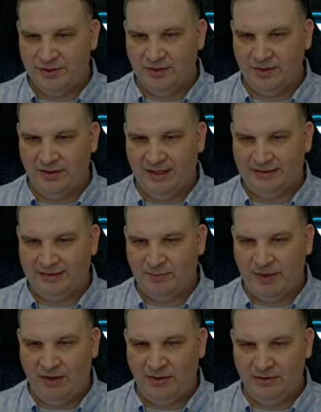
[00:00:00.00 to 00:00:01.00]
and the galactic
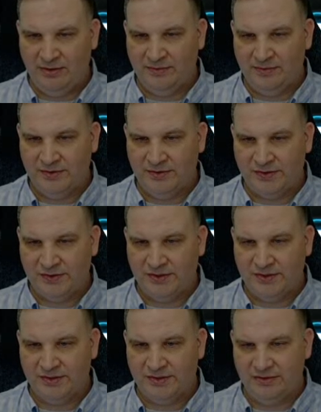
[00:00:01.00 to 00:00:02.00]
power to, to
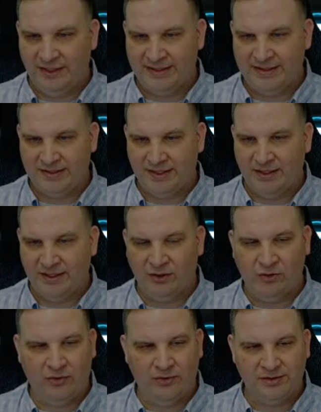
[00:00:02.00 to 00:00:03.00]
just like stick it in a
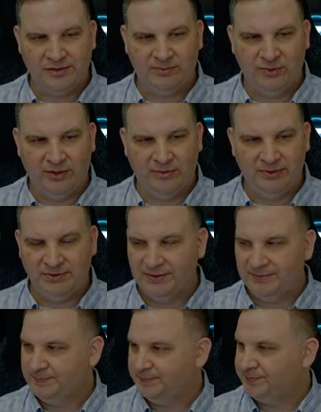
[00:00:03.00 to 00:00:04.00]
corner somewhere and build
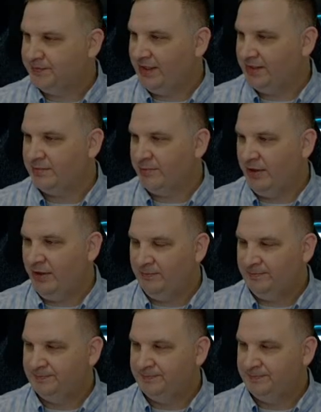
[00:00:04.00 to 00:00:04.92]
it. That's the problem.